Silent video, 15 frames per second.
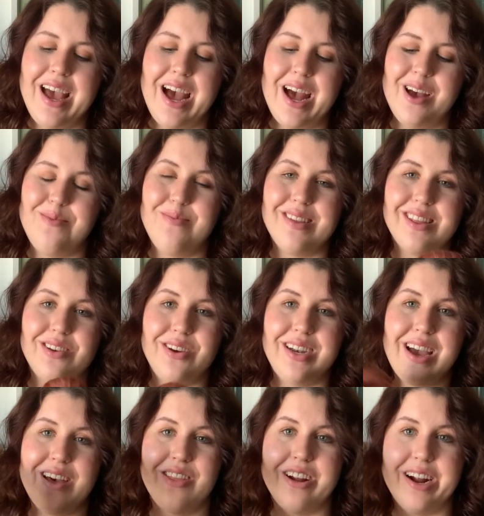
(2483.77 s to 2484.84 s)
So
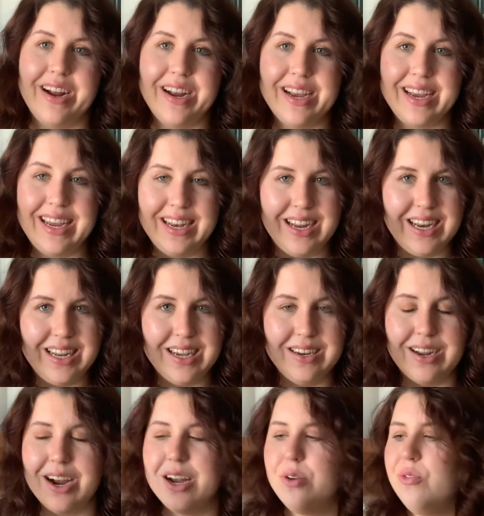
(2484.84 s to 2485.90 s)
another Canadian
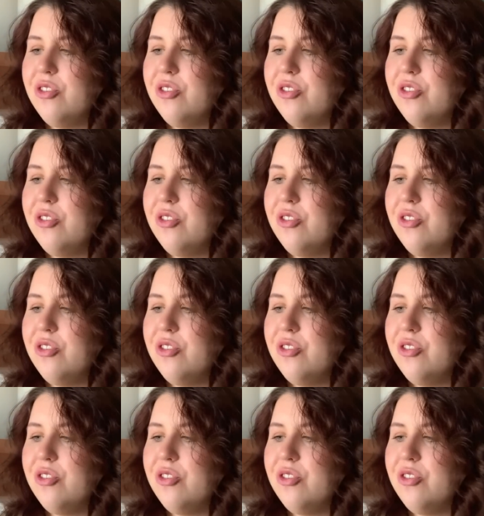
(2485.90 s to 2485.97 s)
yarn,